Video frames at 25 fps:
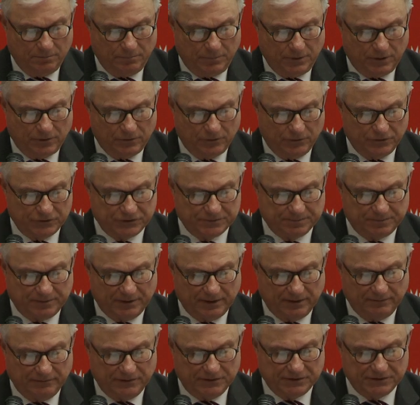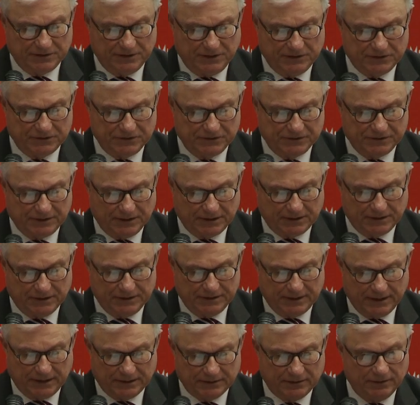Because private sessions are
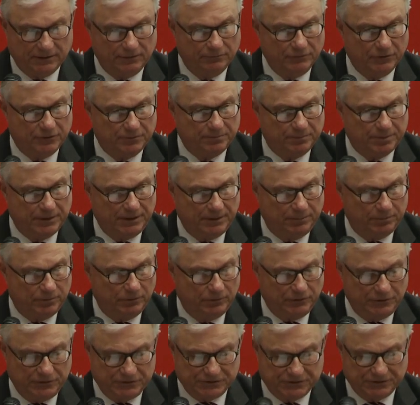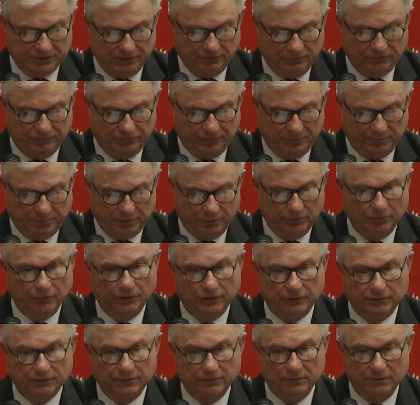conducted with people who
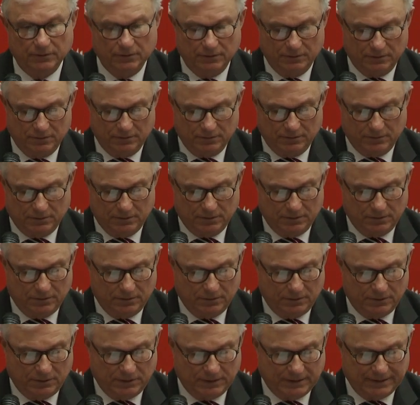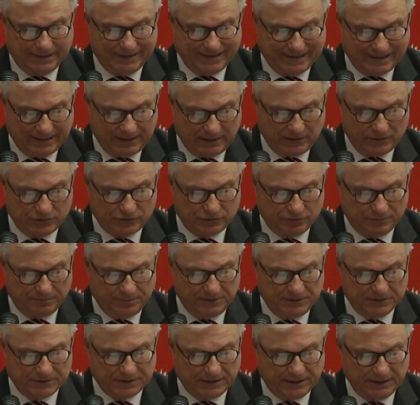self-report, care should
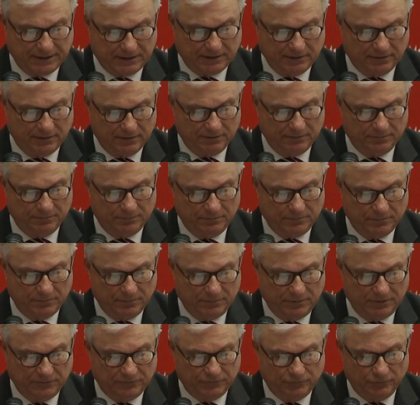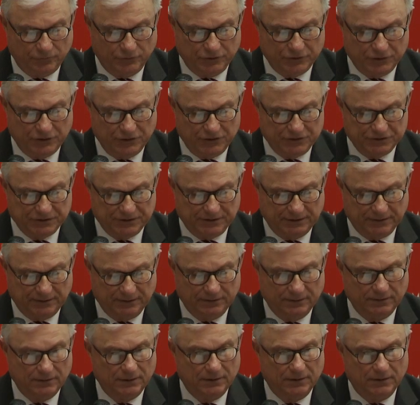be taken before
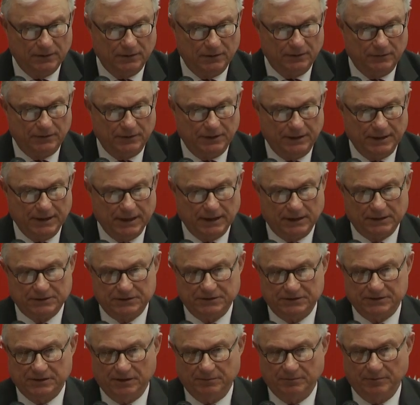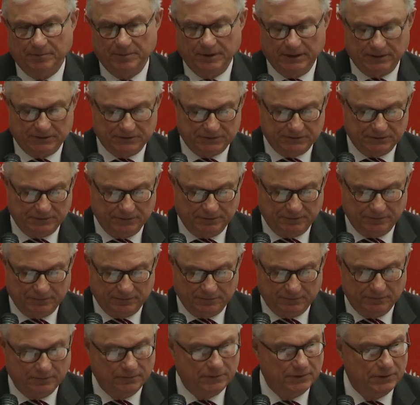using the analysis I'm about to
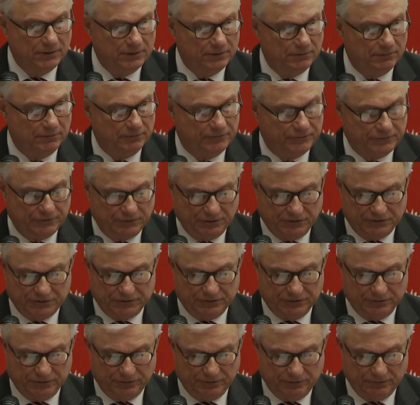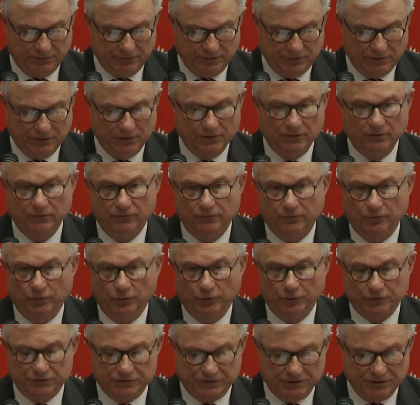refer to
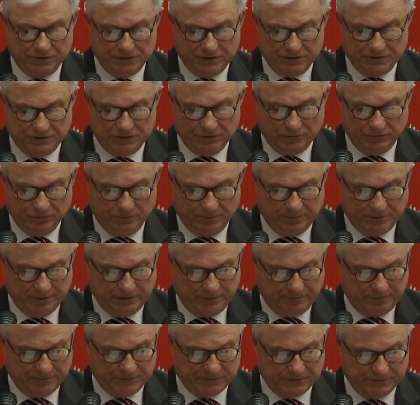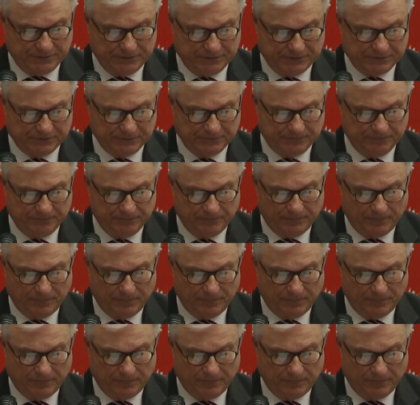for statistical purposes.